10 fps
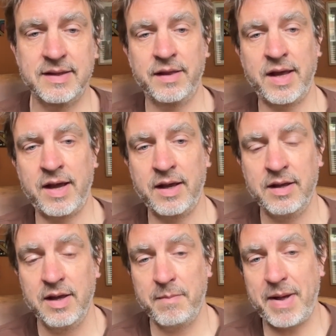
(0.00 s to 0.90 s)
that their
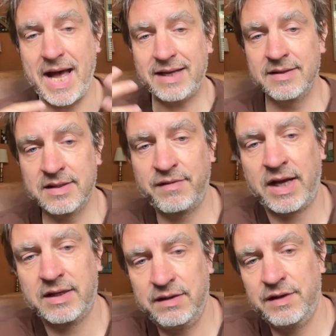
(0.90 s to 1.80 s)
patterns of
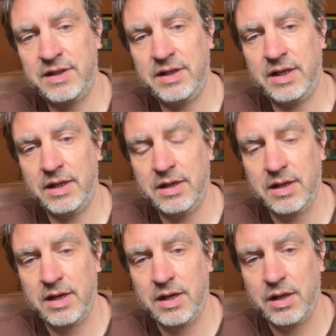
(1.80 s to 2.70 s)
activity
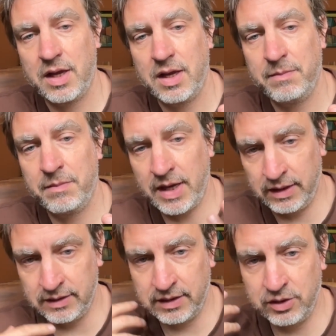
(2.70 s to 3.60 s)

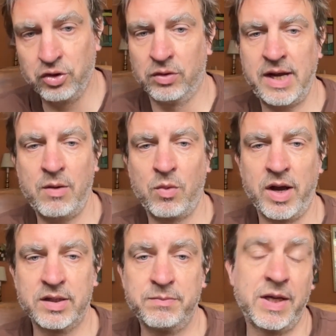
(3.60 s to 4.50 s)
in neural
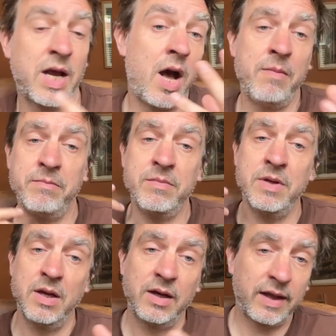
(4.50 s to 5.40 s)
networks become
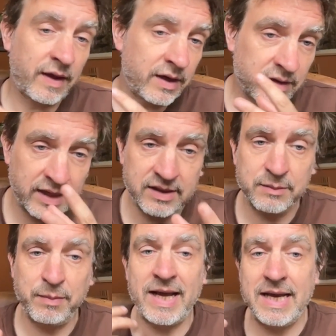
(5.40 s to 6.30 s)
like they
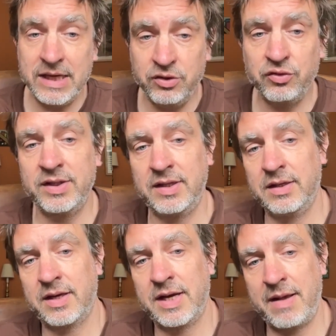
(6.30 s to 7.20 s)
display
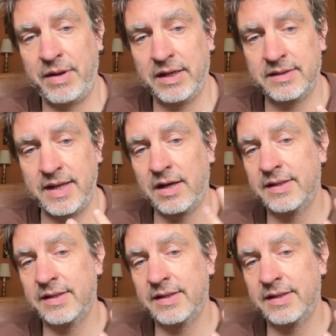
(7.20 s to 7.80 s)
interesting dynamics. They are